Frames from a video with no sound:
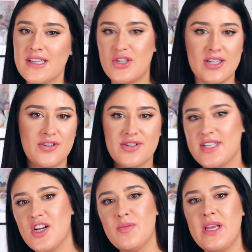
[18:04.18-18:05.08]
shelters
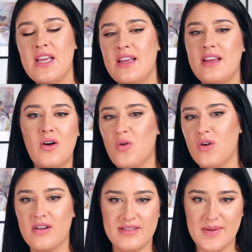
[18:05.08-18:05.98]
near me
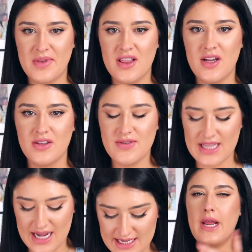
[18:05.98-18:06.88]
or something along those
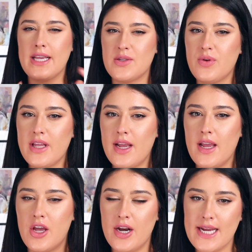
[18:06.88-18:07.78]
lines. But it is a really
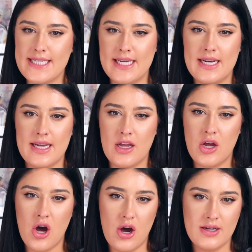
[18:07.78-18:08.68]
good idea to
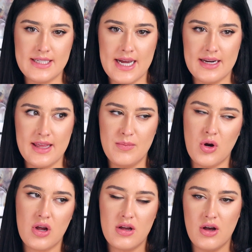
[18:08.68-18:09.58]
contact them
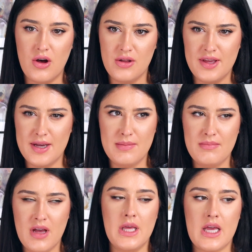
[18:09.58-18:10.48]
or call them,
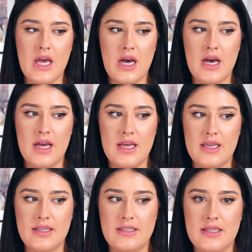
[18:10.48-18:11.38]

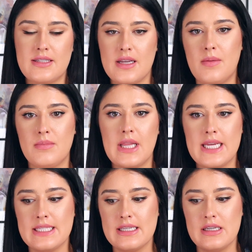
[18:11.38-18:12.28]
because some
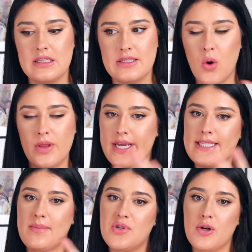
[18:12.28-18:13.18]
places only
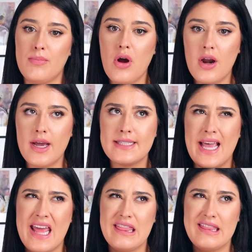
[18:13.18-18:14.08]
accept certain products
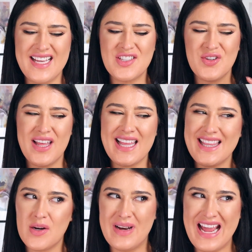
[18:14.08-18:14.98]
and things are like a
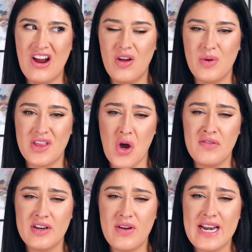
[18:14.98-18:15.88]
little bit hairy with
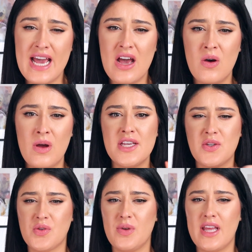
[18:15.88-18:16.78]
COVID right now. So
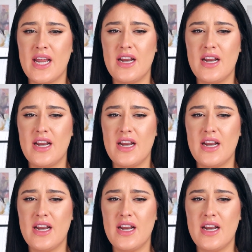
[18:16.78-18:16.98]
it's a really